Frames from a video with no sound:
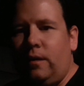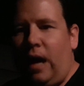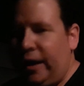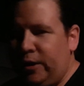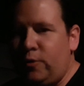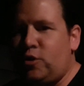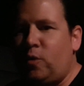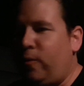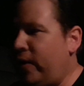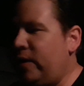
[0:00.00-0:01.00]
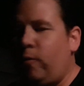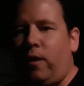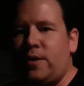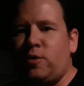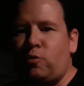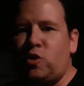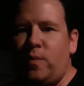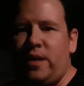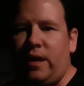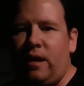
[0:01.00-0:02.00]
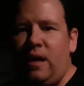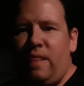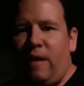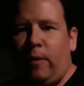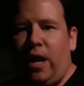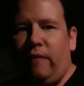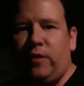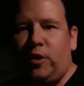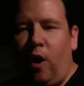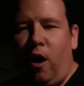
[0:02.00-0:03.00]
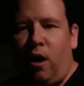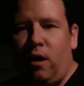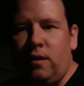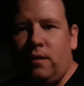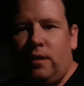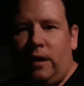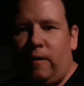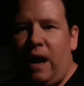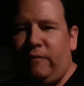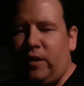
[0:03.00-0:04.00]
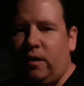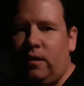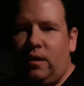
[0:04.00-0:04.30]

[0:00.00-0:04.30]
on YouTube or anywhere on social media that would have the gall or have the